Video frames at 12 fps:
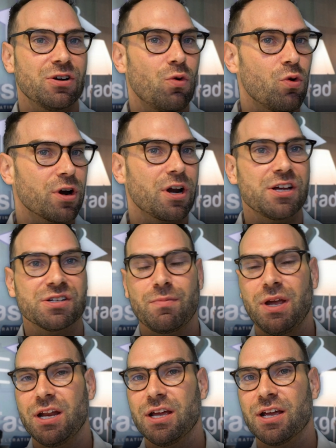to organize a
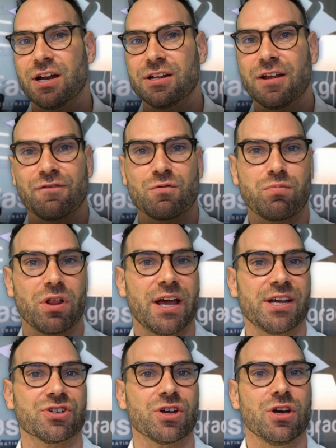meeting in a different
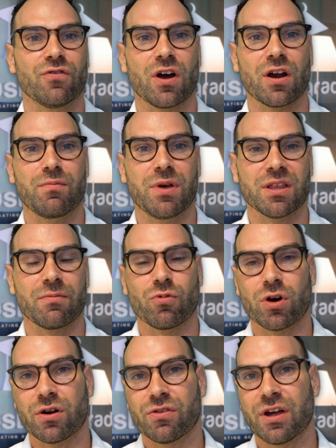place. You've got to meet them
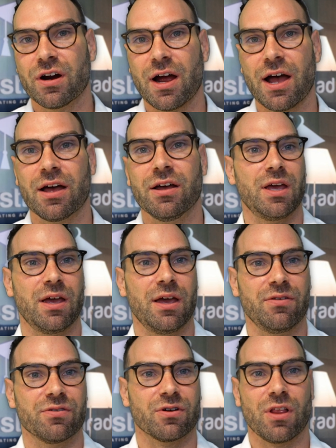where they're at
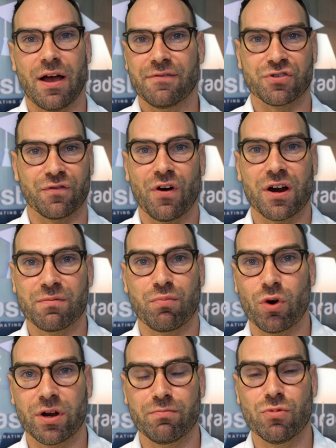in their lives or find a
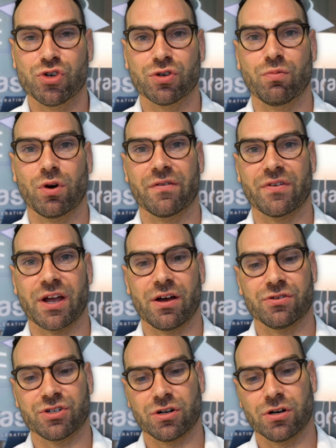point, mutual point of
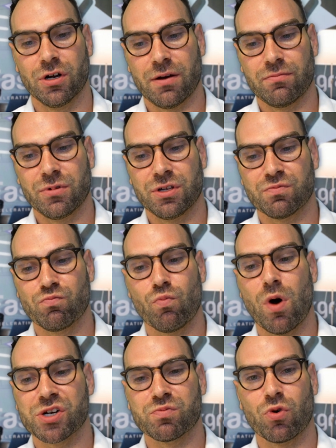encounter. Um, it's
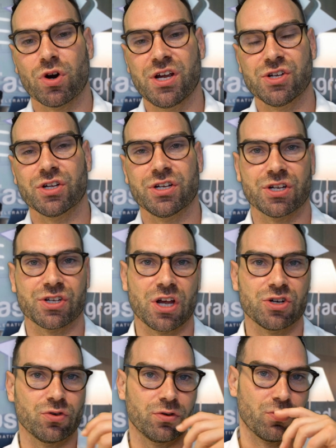much more easily to
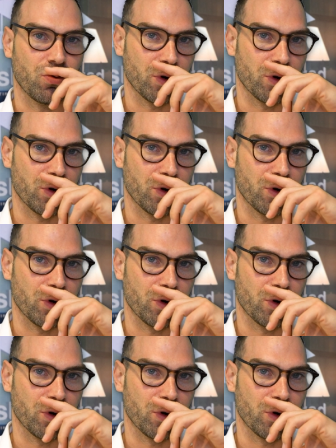schedule and